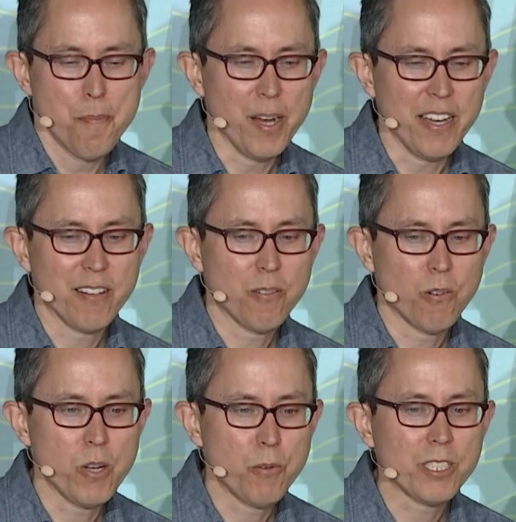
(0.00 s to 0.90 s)
But
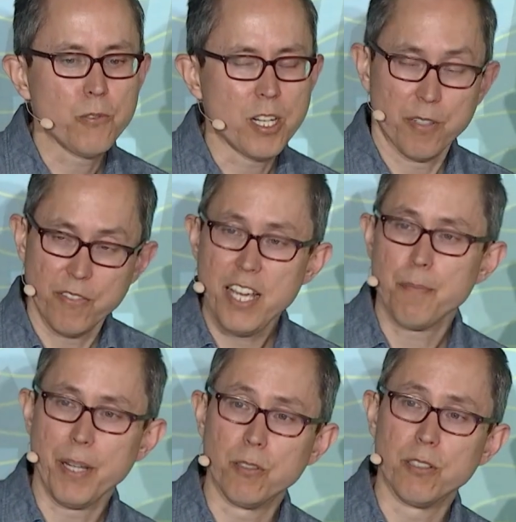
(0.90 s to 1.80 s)
we really want to provide
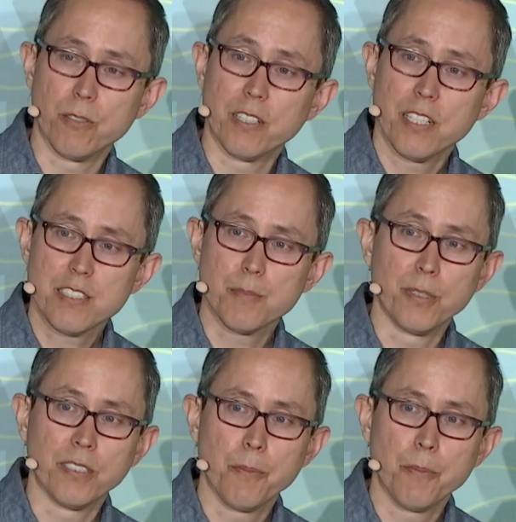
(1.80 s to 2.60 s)
payroll to our customer,